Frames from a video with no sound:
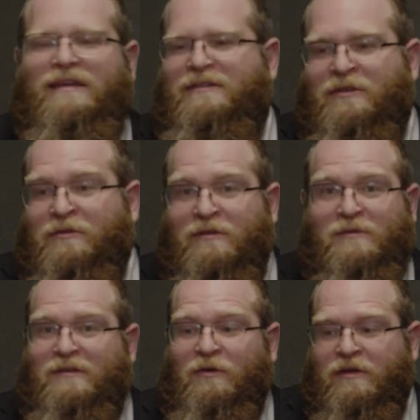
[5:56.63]
No one knows
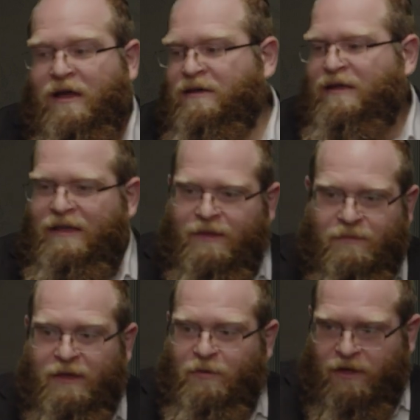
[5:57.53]
what's going on.
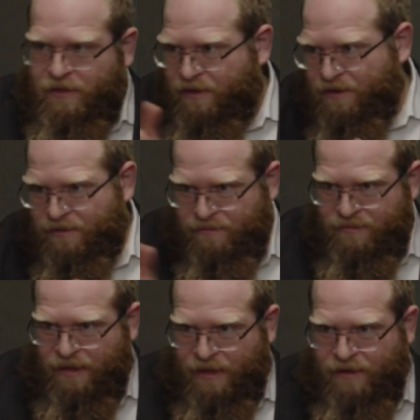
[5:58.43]
Meanwhile, they're
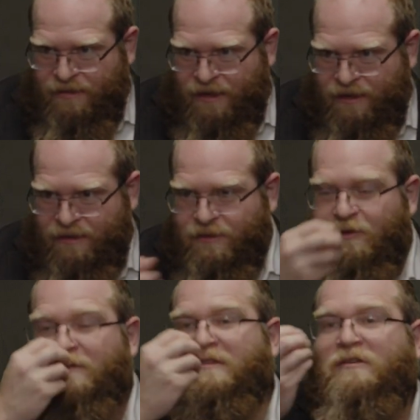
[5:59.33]

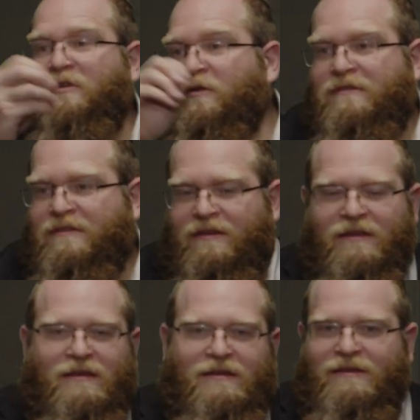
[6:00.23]
using their nose
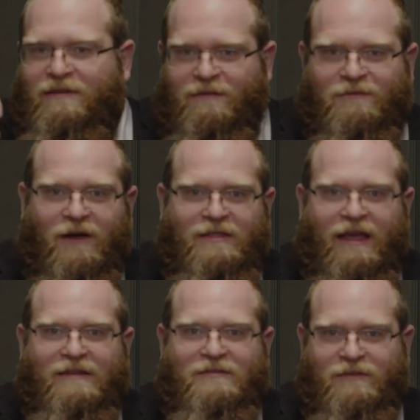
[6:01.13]
to find the
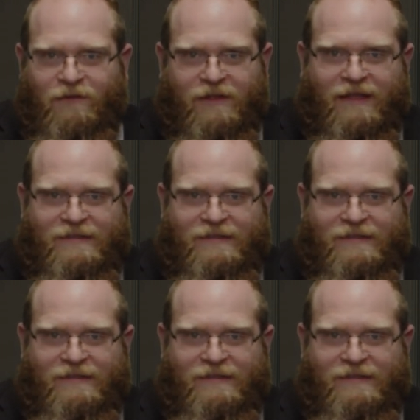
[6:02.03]
Esrog, to find that